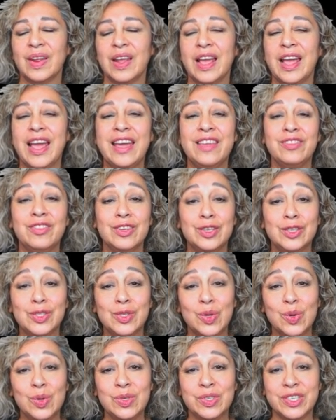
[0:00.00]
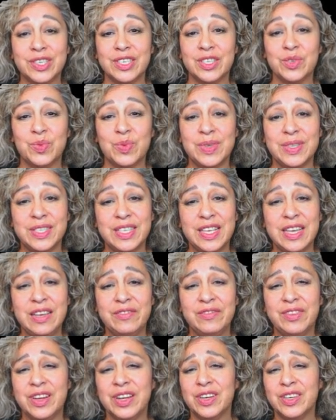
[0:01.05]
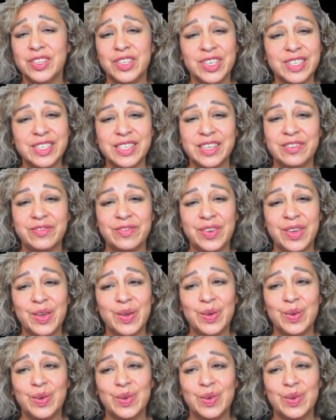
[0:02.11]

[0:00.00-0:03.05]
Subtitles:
and the soldiers received just a few,